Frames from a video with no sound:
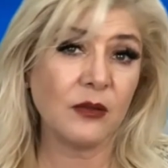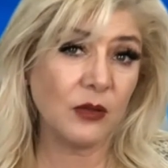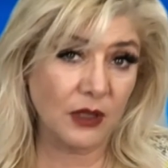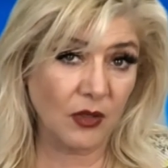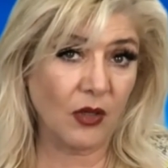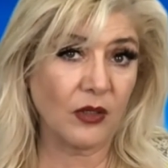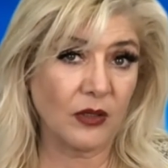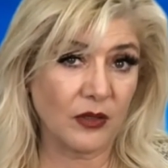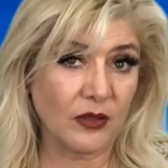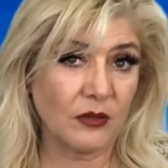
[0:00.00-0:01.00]
And we see all
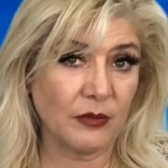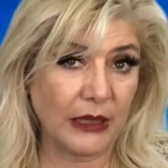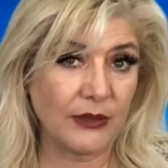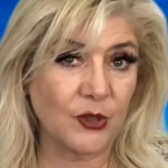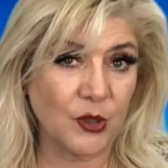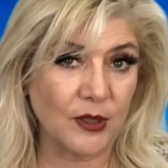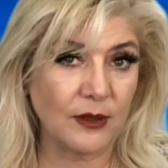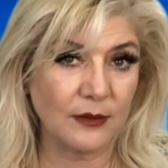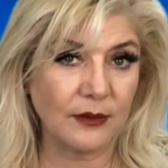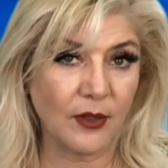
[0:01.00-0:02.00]
of this in marriages
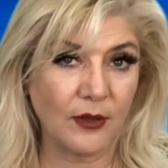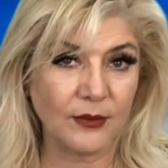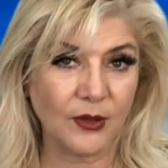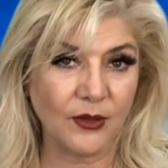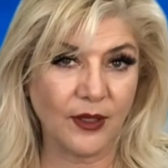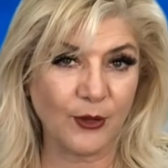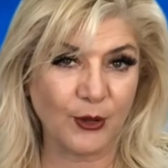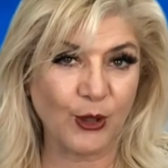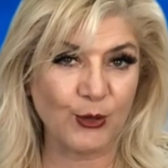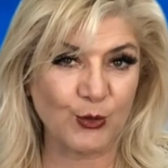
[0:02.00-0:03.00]
and other
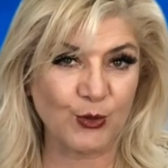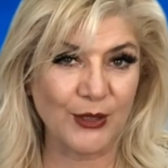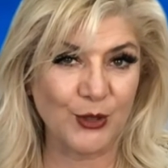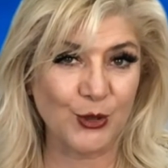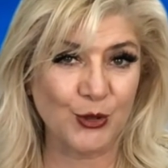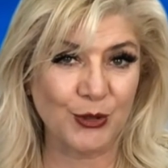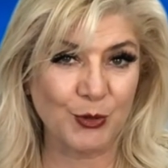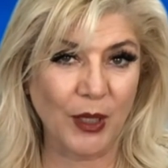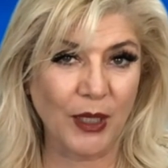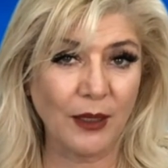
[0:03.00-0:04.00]
close
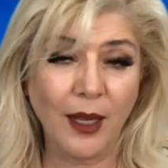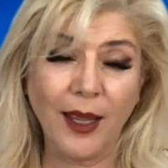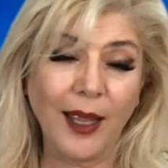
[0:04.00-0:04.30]
relationships, right?